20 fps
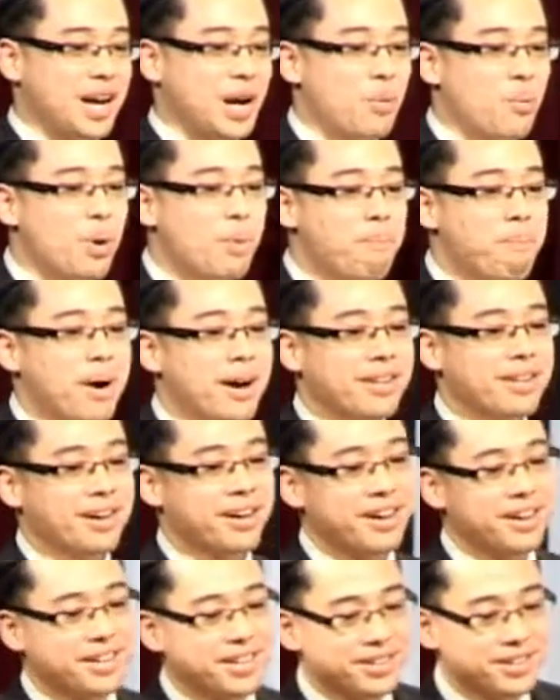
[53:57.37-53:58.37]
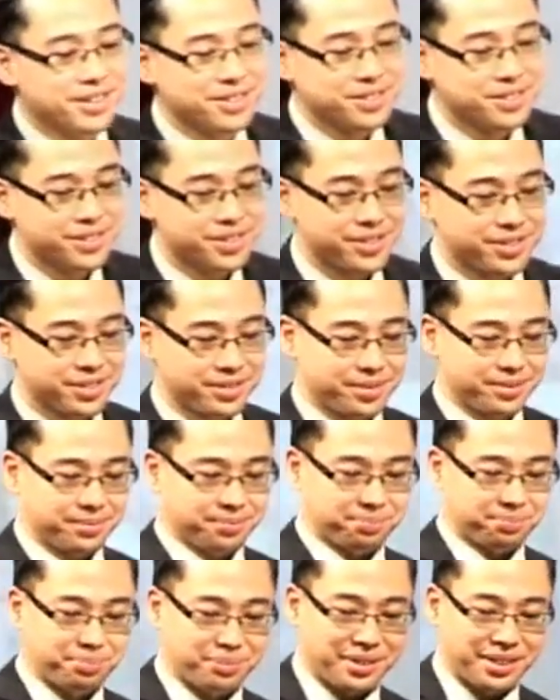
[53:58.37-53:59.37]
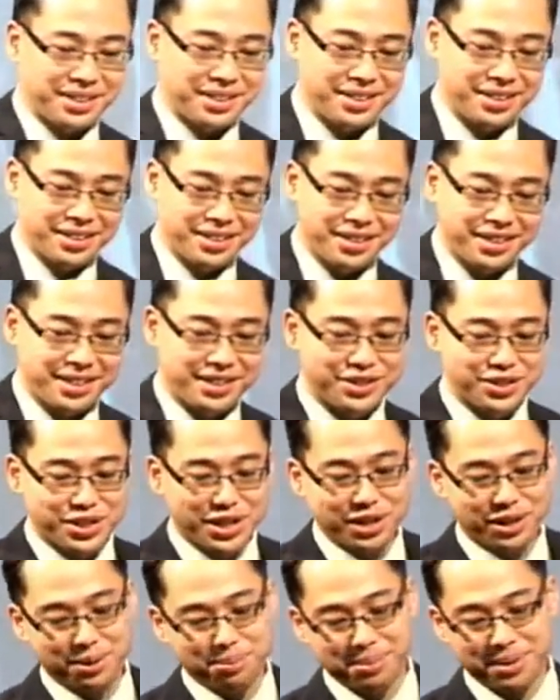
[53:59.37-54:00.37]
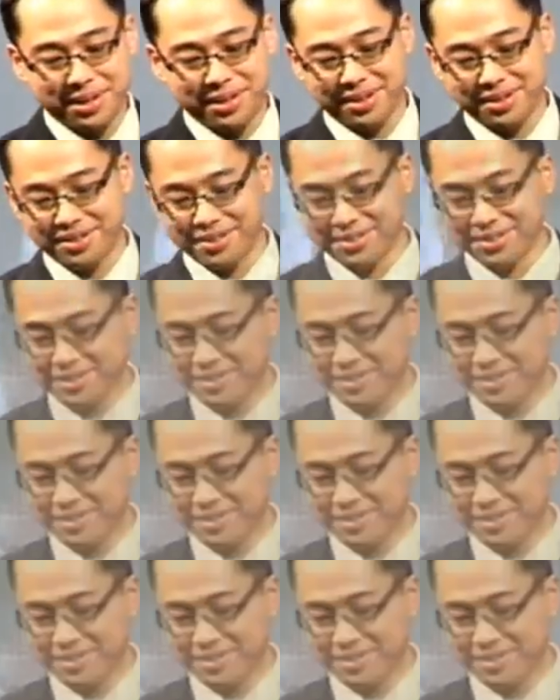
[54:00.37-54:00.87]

I went by the hyenas, He's telling me